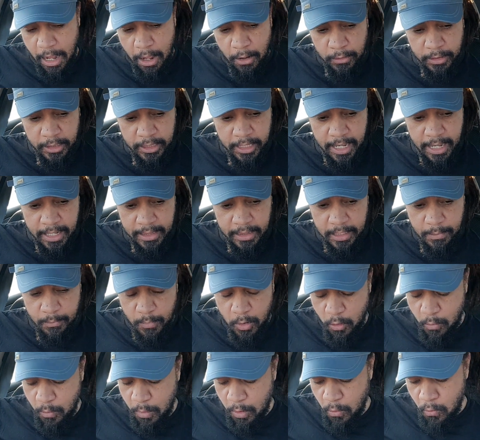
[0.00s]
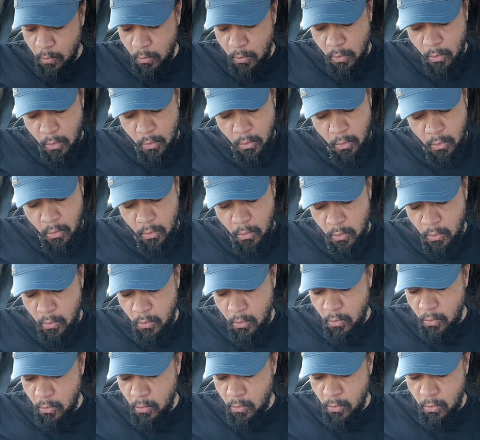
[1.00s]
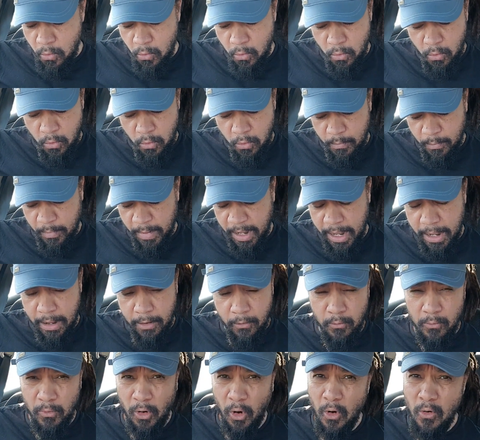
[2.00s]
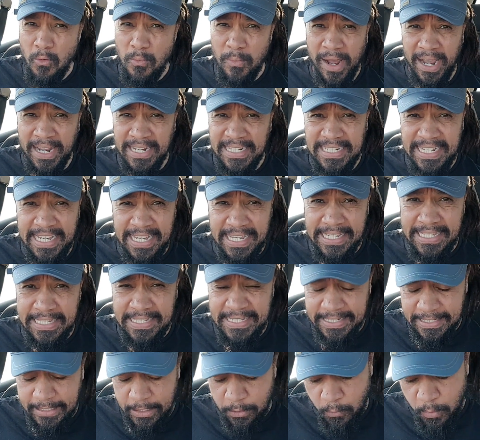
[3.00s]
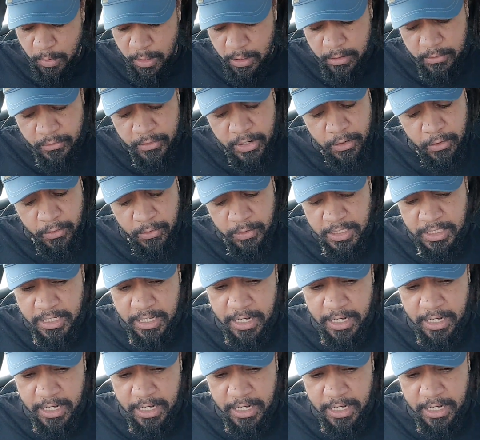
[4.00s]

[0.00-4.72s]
out there at the moment. Ooh, oh my days. The world records